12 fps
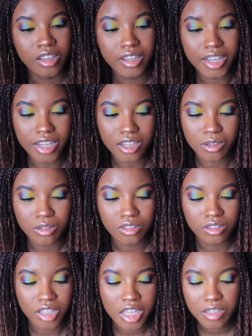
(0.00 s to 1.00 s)
Now
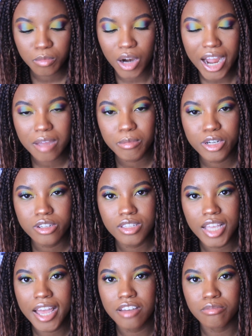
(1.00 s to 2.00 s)
these primers
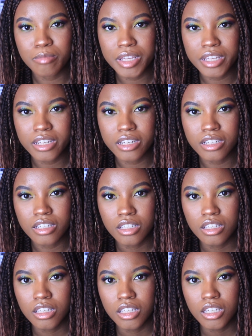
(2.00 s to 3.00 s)
have been
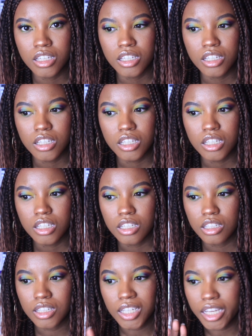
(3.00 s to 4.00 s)

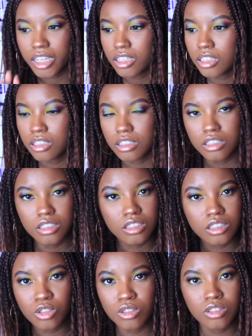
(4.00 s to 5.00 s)
like,
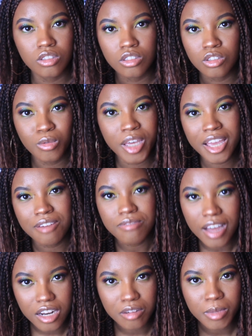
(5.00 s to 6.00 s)
you can't
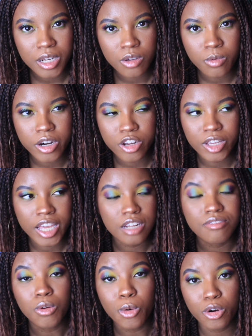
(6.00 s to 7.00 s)
find them anywhere. You can't
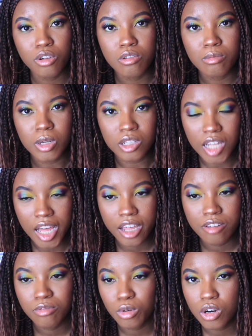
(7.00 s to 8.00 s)
even order them
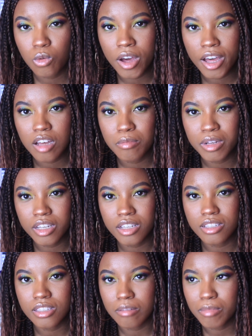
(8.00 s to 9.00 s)
online for a while
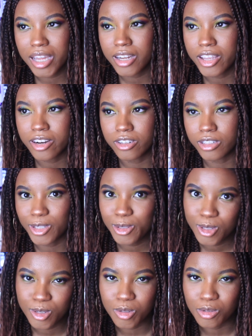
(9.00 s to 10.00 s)
because somebody here on
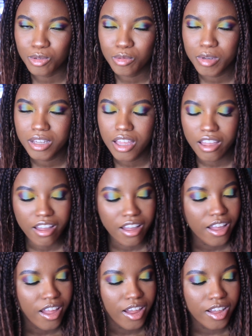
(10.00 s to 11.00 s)
YouTube
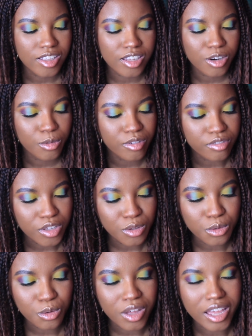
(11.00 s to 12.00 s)
did a review